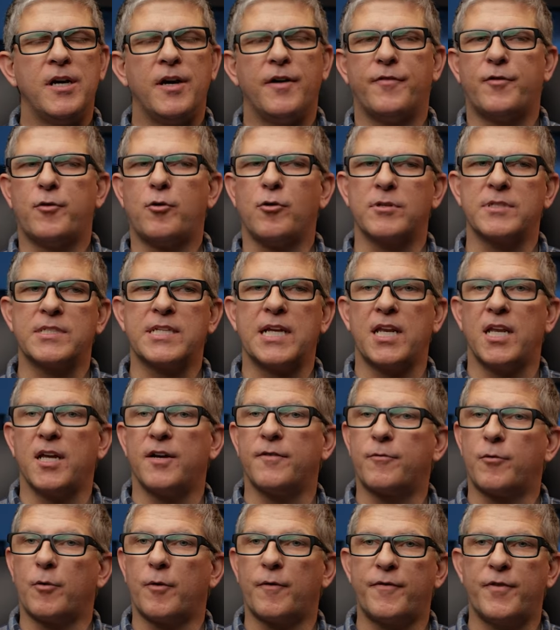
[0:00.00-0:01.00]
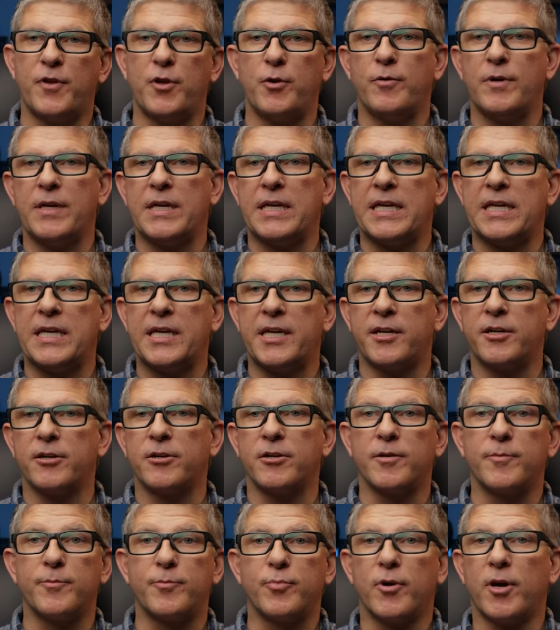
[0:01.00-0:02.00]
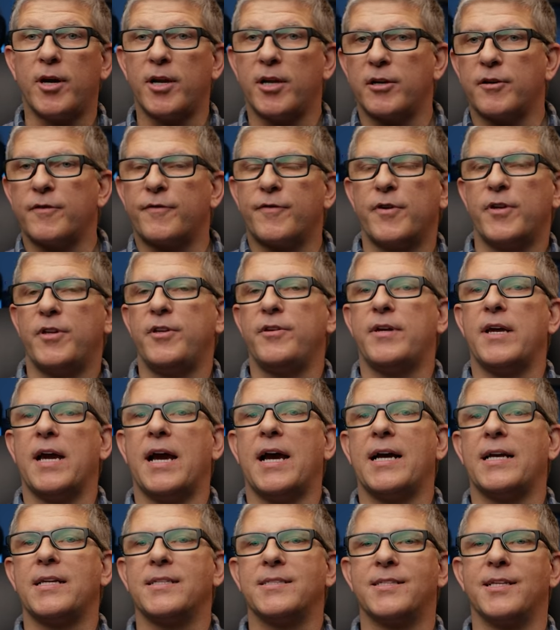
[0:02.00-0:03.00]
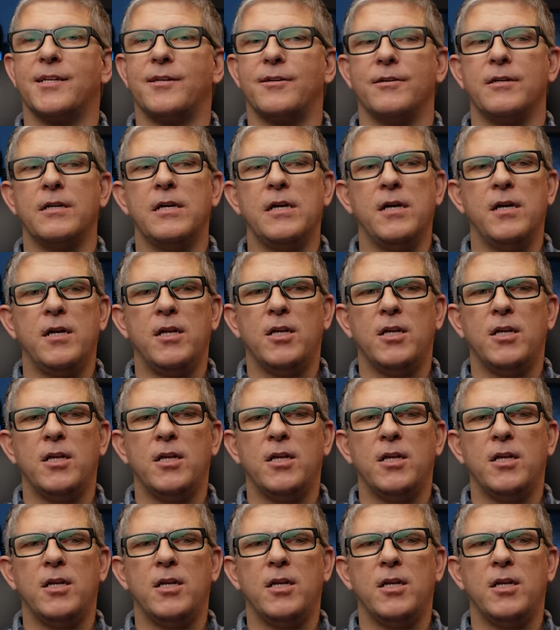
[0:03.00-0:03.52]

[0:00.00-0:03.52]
Of course, I love reviewing gear and product for you guys that are